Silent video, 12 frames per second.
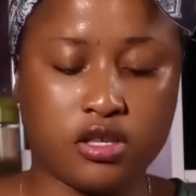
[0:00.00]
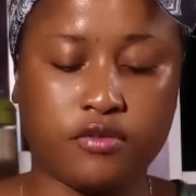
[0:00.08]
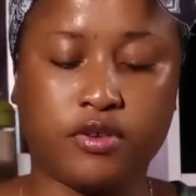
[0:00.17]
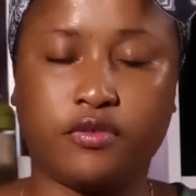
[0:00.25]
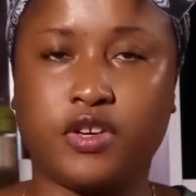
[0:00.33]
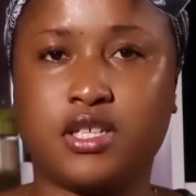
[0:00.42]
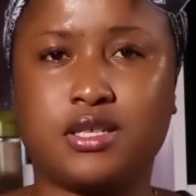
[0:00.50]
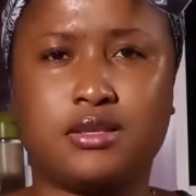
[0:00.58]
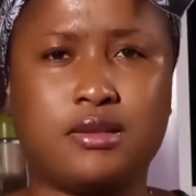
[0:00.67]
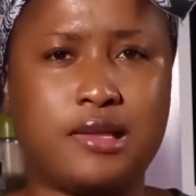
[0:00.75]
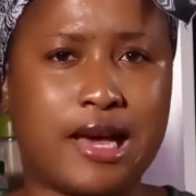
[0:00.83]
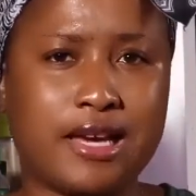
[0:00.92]
So if your face
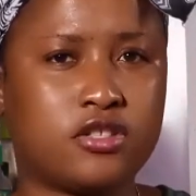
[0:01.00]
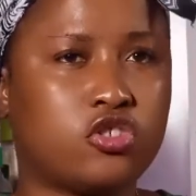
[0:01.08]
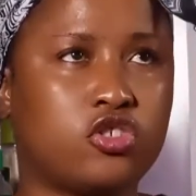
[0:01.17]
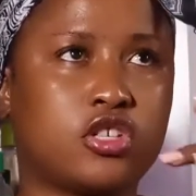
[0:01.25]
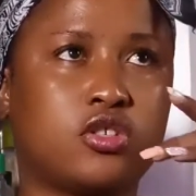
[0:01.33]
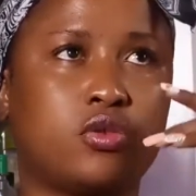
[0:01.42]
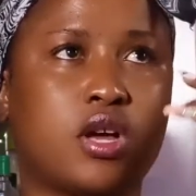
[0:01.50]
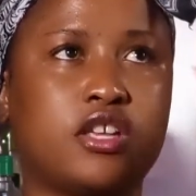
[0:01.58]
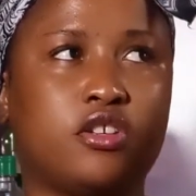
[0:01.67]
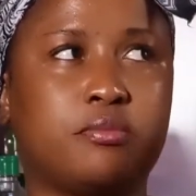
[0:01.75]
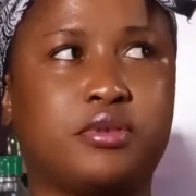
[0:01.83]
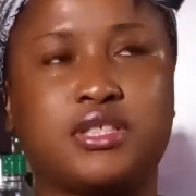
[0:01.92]
is light,
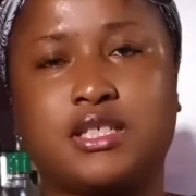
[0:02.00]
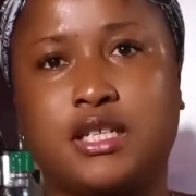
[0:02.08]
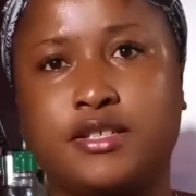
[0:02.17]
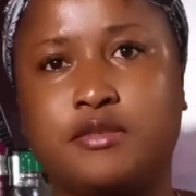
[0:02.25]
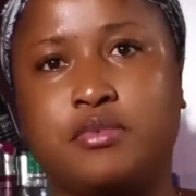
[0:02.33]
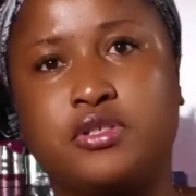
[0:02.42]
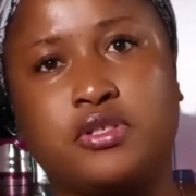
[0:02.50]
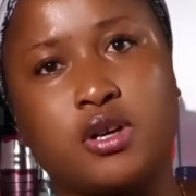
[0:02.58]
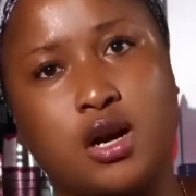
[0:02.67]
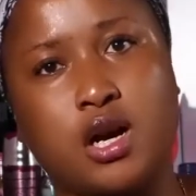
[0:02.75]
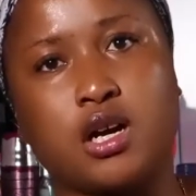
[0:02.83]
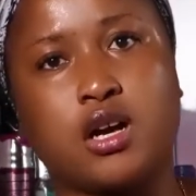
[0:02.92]
and your body is a little bit
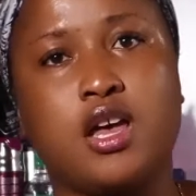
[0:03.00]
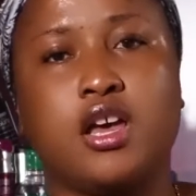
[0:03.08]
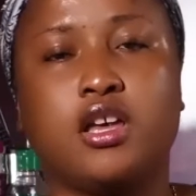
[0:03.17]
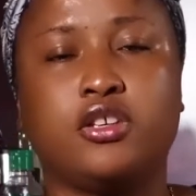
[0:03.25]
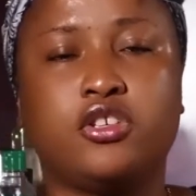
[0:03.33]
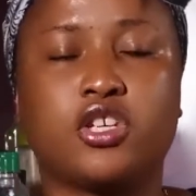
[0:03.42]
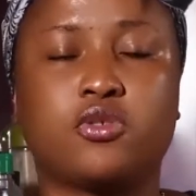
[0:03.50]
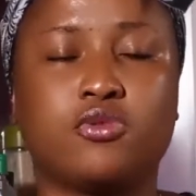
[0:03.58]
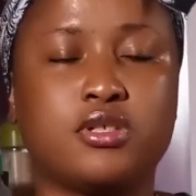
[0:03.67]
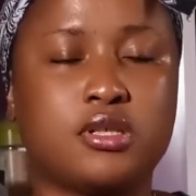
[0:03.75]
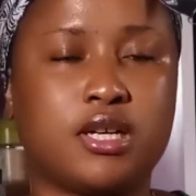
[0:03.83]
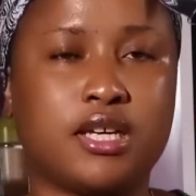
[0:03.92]
dark, you just
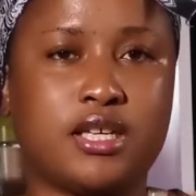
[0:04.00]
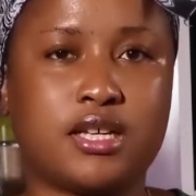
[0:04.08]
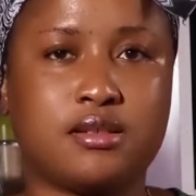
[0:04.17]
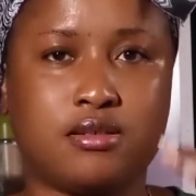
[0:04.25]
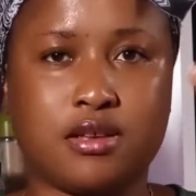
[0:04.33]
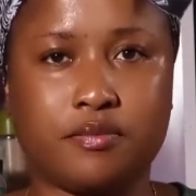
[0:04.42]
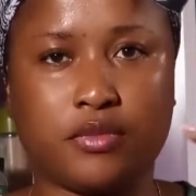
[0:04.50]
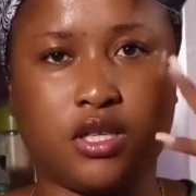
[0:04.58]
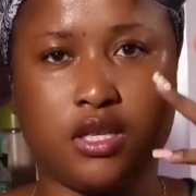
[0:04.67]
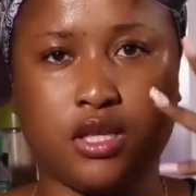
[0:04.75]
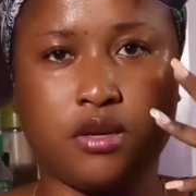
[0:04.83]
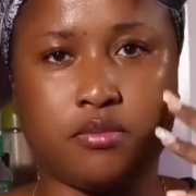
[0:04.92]
want to like get something
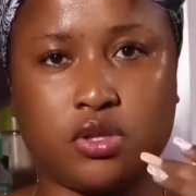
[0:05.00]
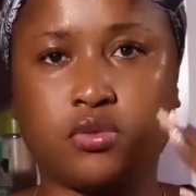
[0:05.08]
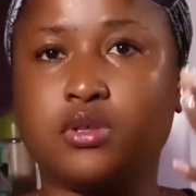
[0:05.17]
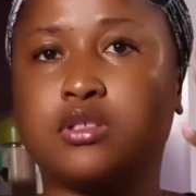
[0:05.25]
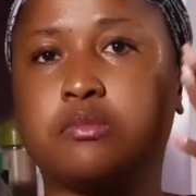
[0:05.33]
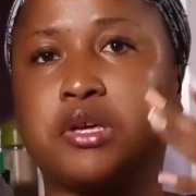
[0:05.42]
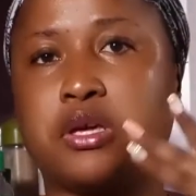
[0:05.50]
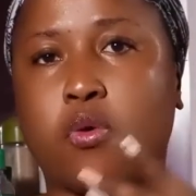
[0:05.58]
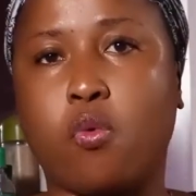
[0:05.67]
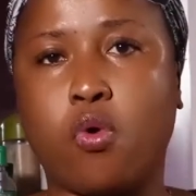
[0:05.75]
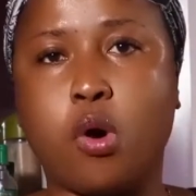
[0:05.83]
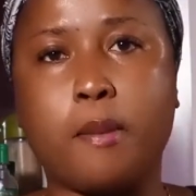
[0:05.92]
in between to make it
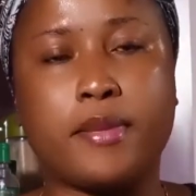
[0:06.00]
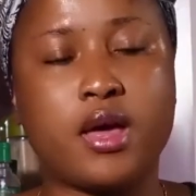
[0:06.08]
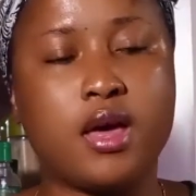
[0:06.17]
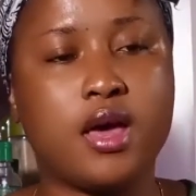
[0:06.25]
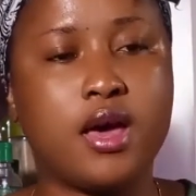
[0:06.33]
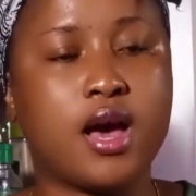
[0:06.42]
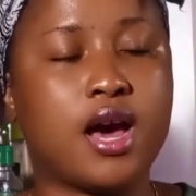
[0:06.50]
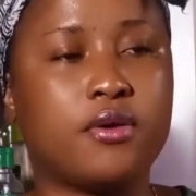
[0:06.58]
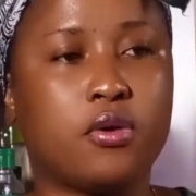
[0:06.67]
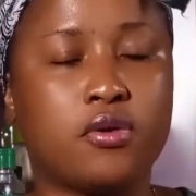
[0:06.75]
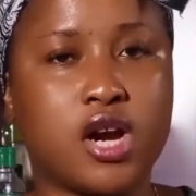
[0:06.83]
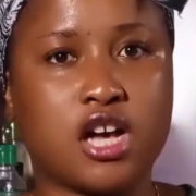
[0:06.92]
warm and
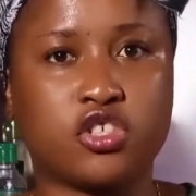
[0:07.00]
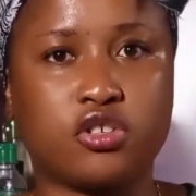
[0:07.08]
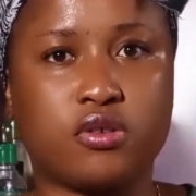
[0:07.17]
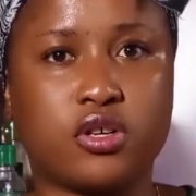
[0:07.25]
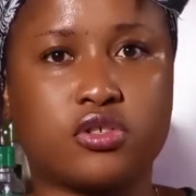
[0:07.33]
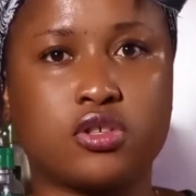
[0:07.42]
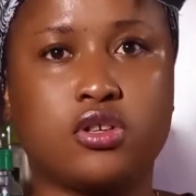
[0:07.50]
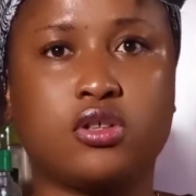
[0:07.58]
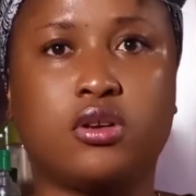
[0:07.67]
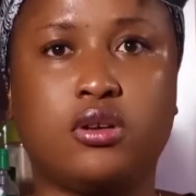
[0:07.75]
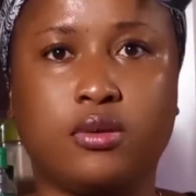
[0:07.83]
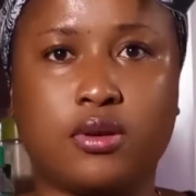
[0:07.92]
all natural, so you
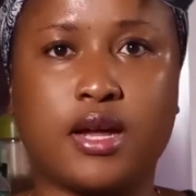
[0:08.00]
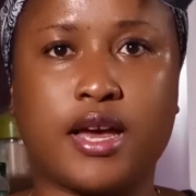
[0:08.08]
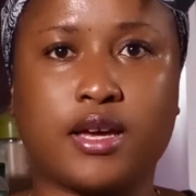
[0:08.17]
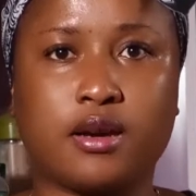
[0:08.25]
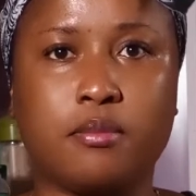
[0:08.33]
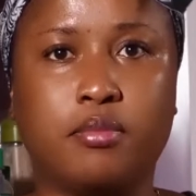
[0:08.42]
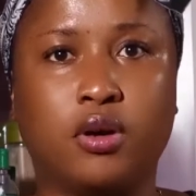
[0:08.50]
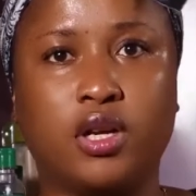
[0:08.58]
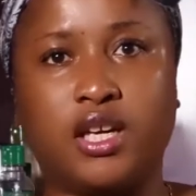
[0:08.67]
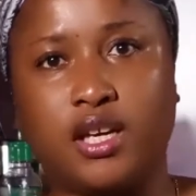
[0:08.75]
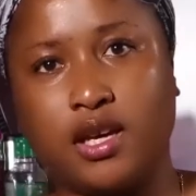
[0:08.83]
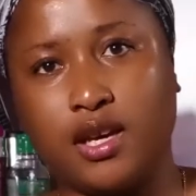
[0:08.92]
don't look like
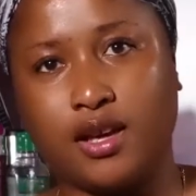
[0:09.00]
Bolly.